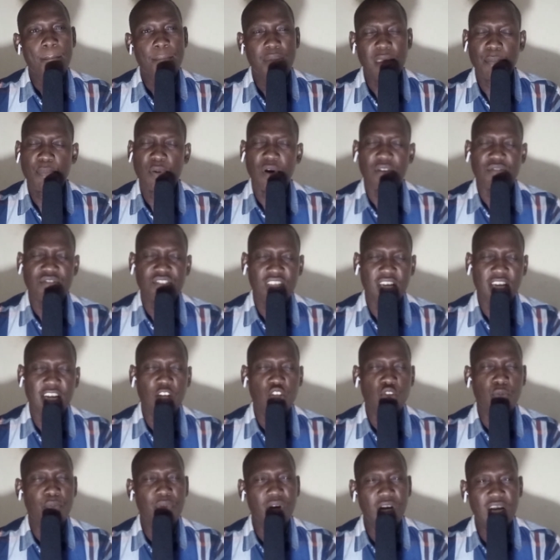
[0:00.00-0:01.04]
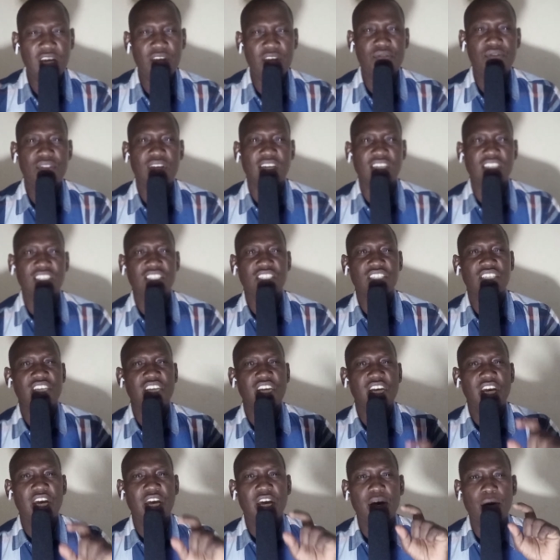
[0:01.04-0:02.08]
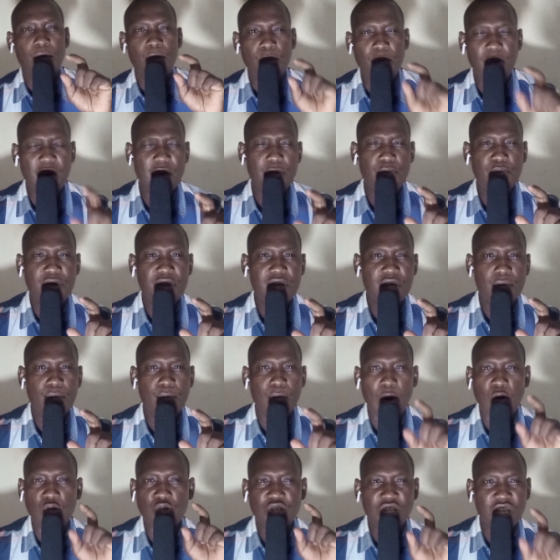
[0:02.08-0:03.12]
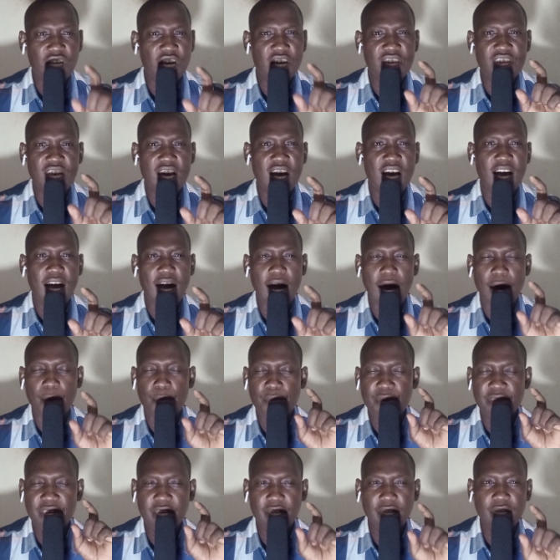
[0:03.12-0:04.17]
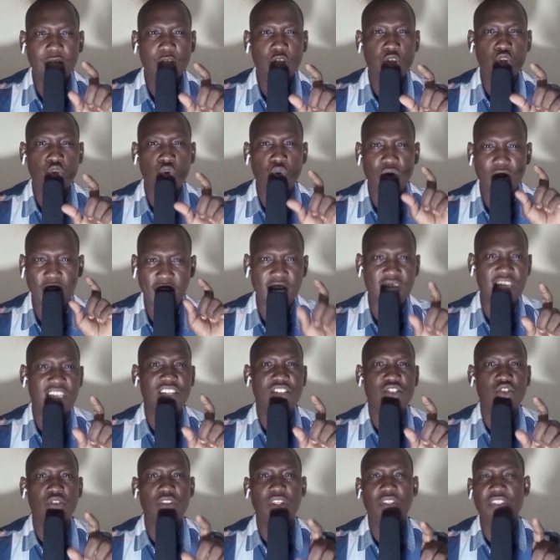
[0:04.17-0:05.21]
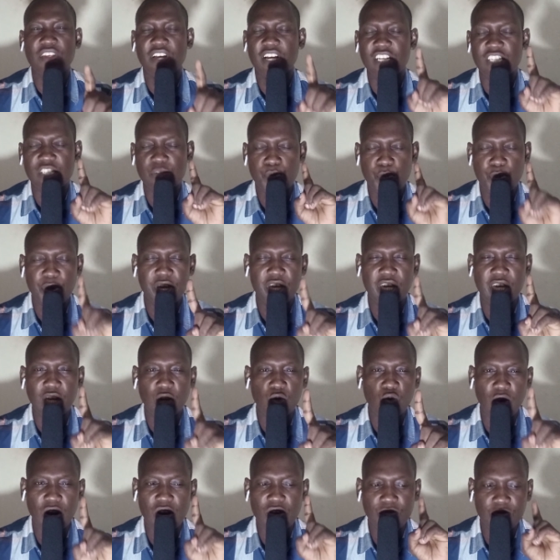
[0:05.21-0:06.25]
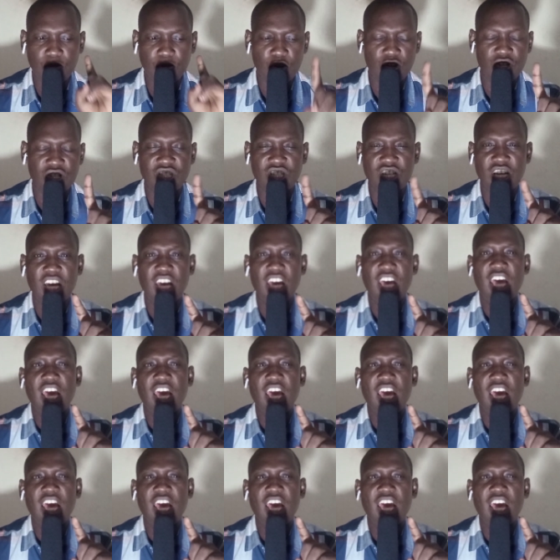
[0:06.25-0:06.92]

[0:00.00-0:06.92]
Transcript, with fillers: people have started to believe that maybe Mount Kenya are beginning to unite so that they can speak in one voice.